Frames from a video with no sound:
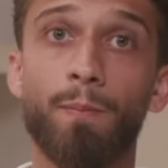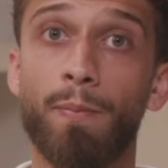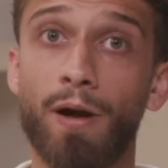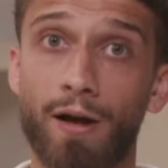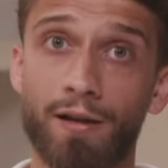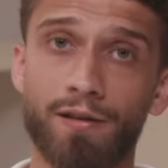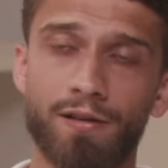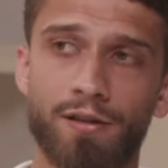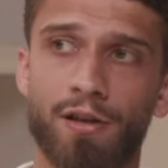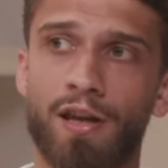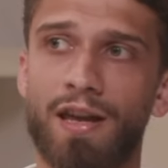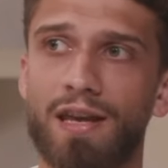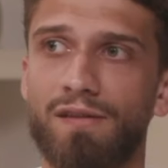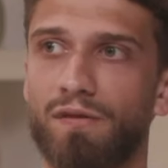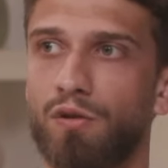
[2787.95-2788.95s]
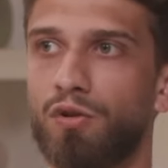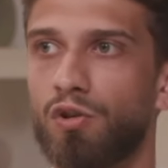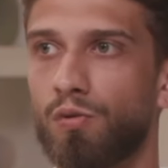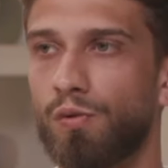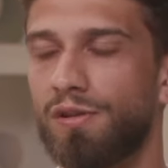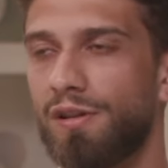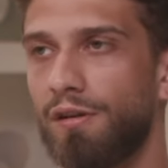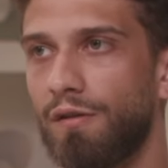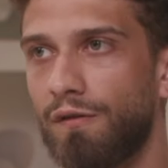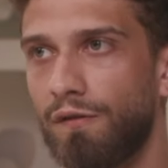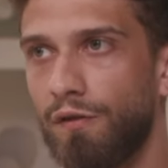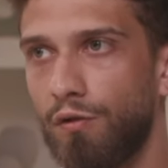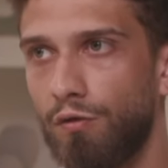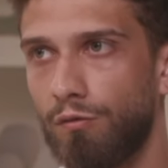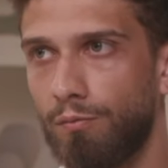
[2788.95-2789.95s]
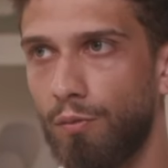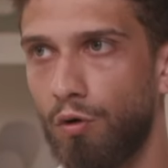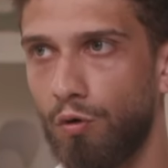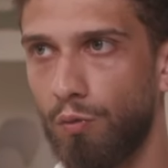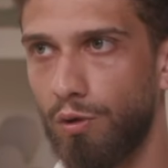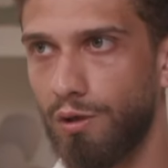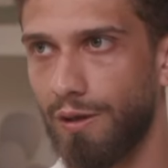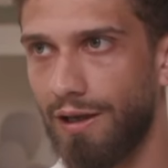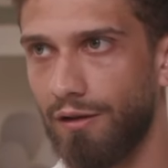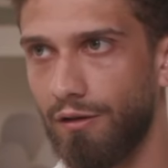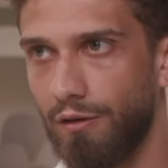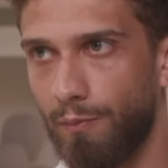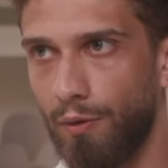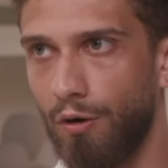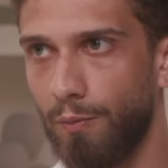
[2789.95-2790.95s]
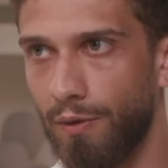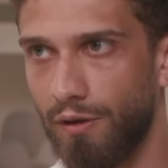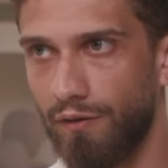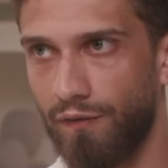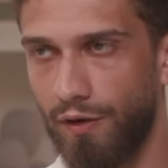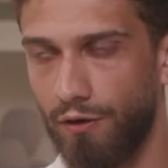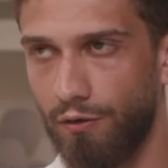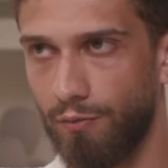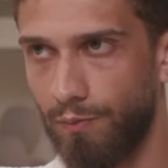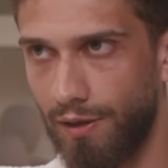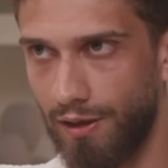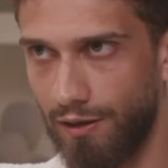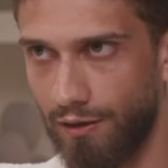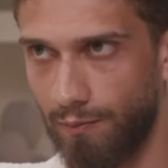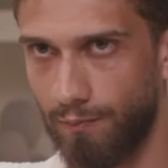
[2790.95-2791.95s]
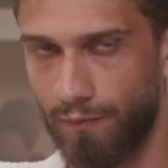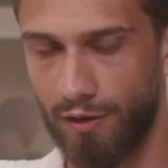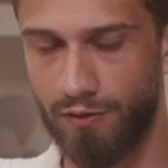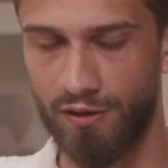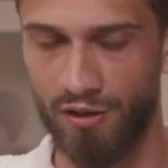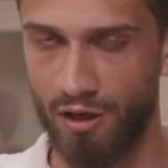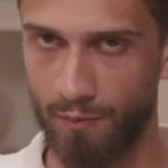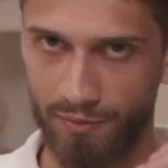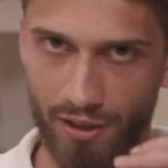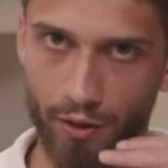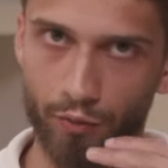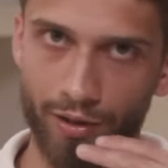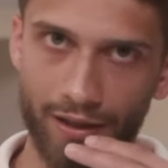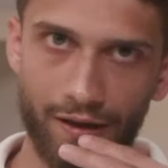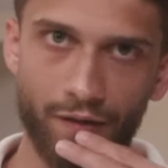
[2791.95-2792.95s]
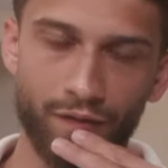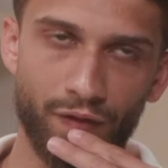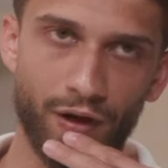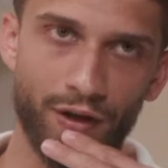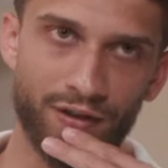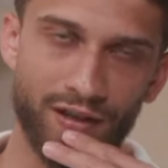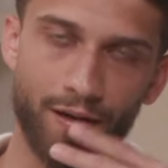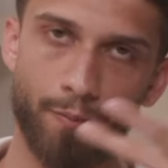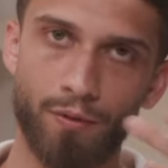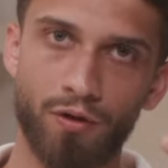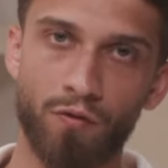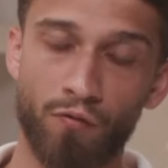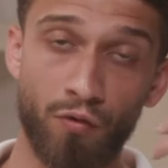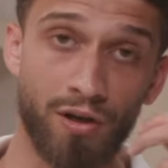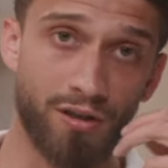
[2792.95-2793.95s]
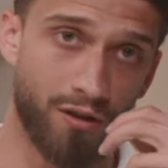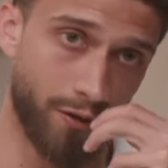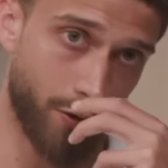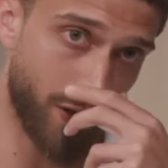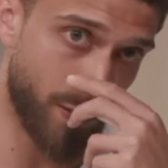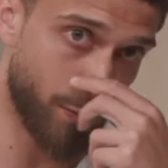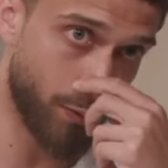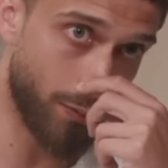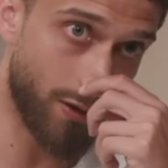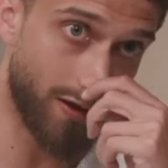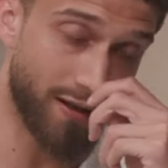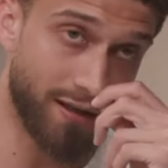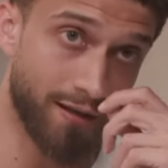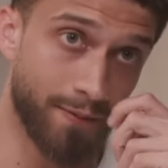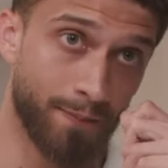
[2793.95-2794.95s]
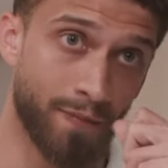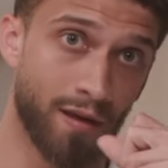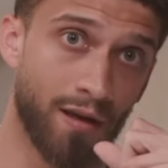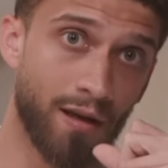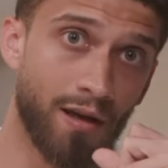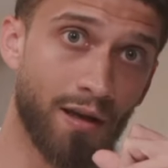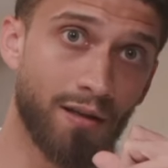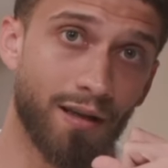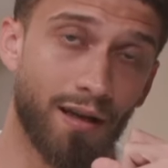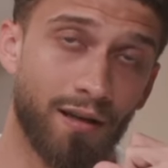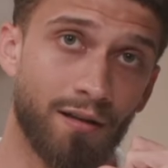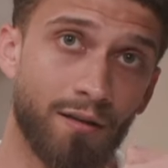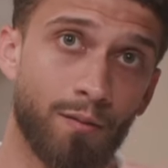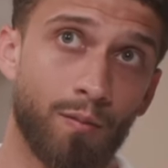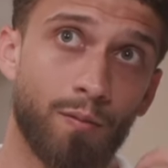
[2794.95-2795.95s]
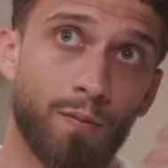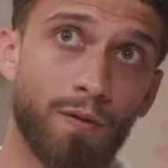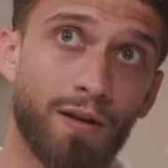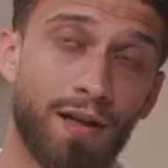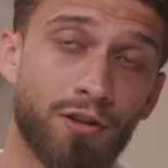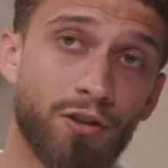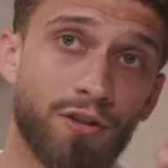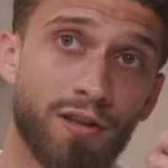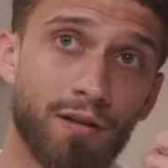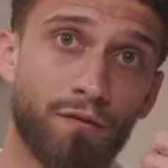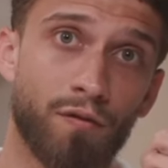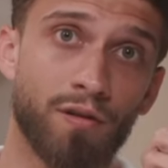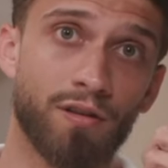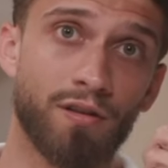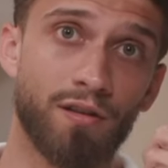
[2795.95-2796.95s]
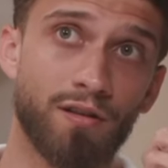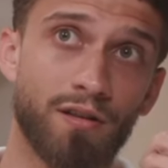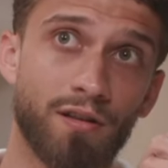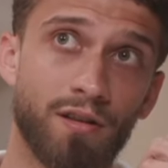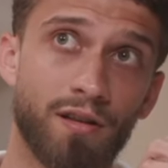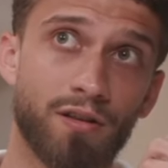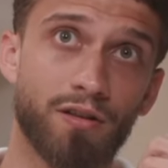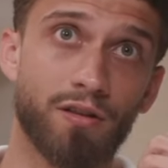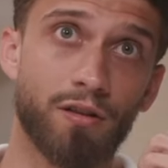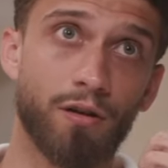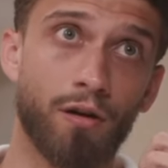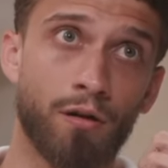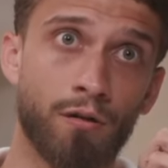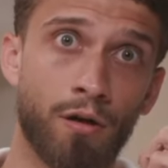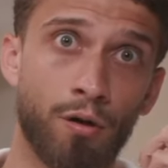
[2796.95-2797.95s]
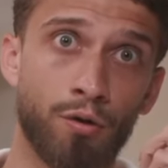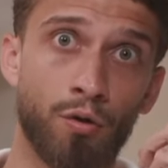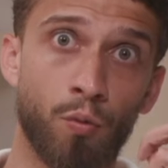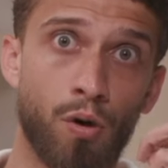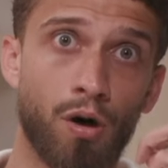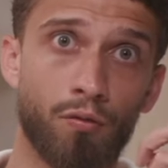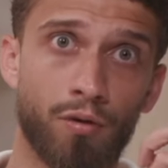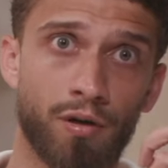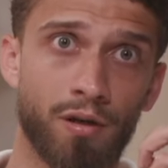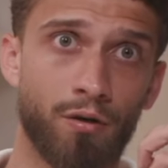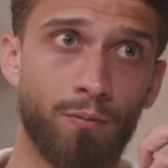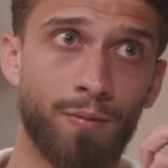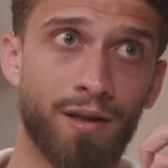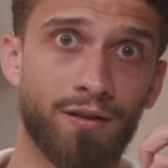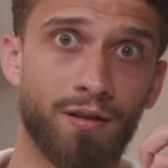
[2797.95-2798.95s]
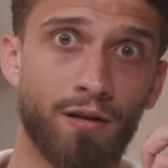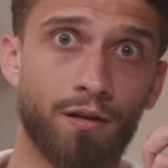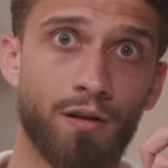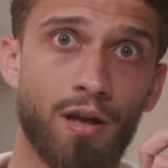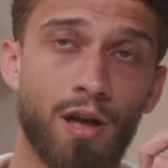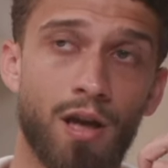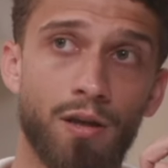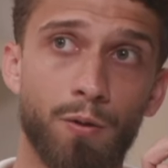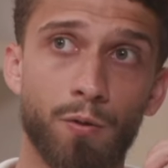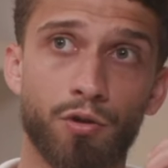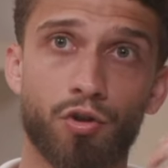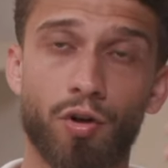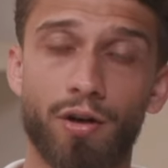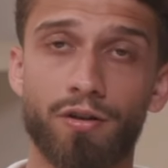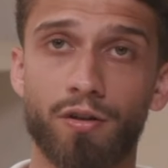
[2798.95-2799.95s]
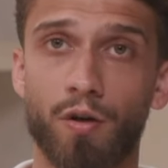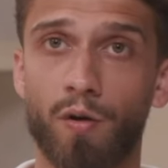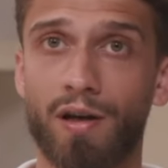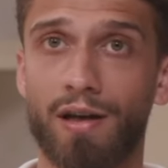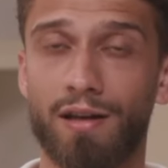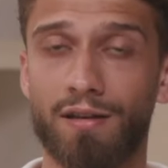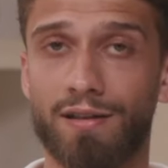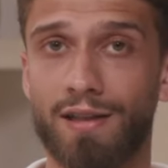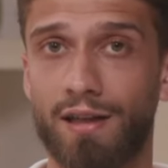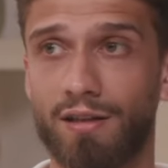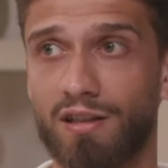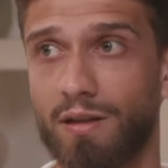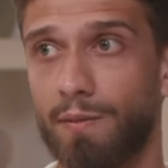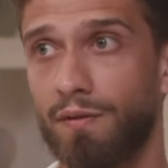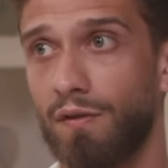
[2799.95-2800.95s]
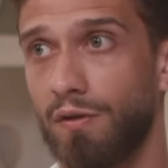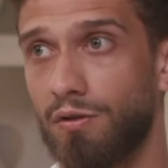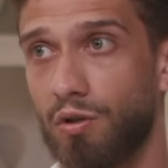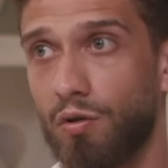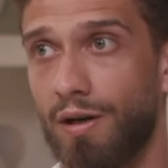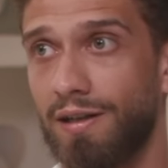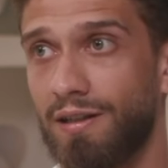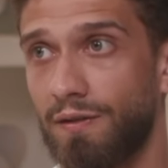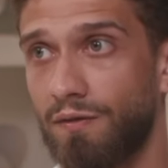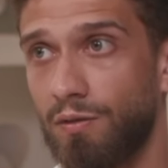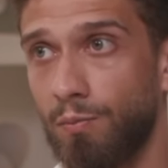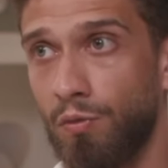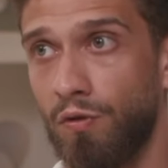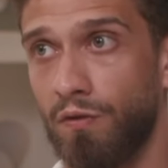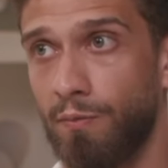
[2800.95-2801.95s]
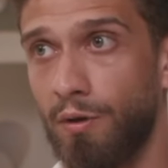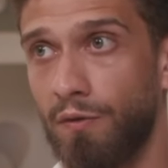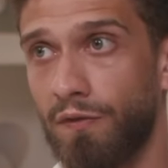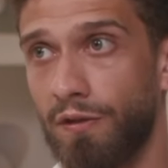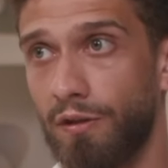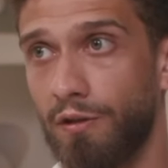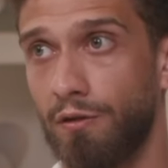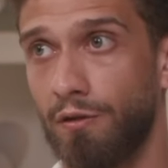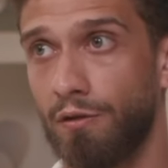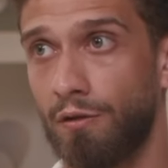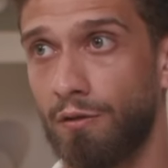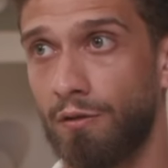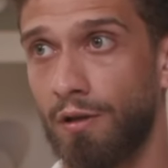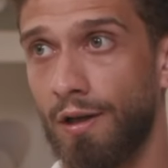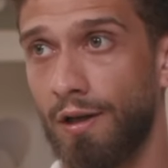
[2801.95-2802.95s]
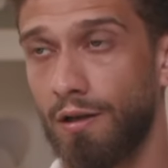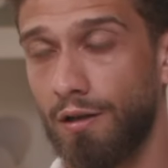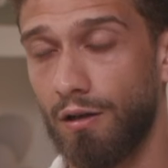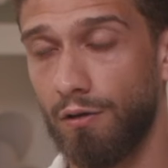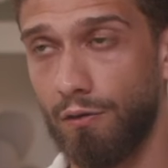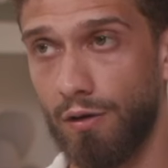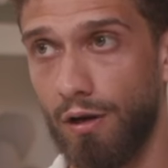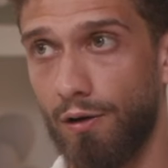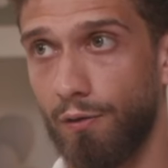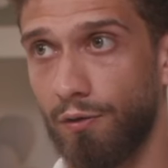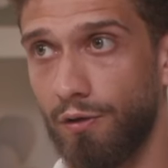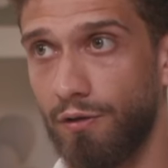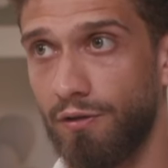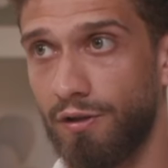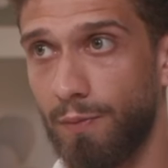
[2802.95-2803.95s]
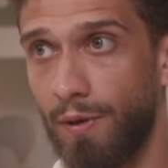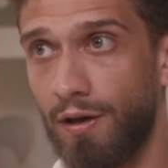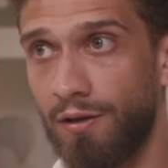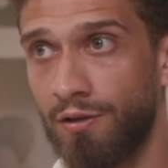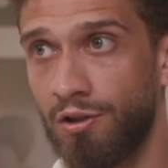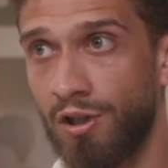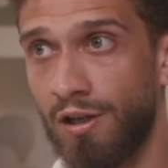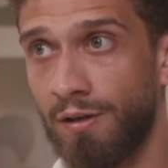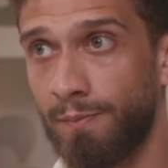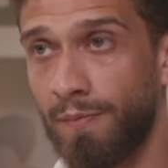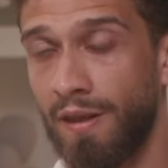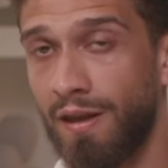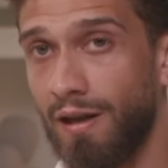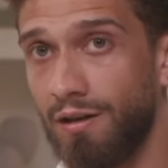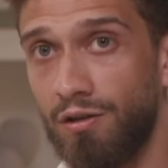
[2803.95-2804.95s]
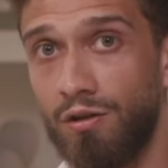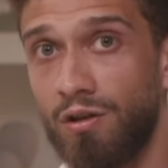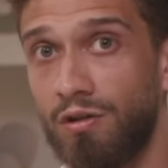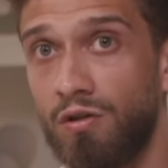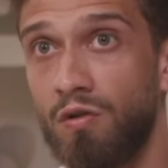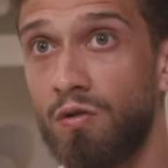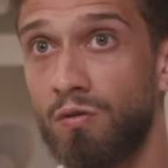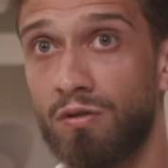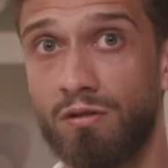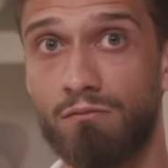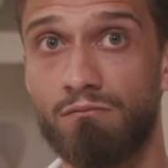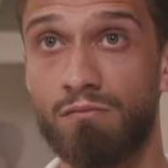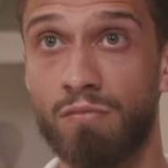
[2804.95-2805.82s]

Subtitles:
But if you just wanted to fuel more what you had at the bottom of the funnel, being the terms that are already converting, but you've reached the addressable market, then let's just say, for instance, in this scenario, you are running on Meta. You would try to go ahead and take some of those creatives and move them over to Google, go cold on demand gen, and you can use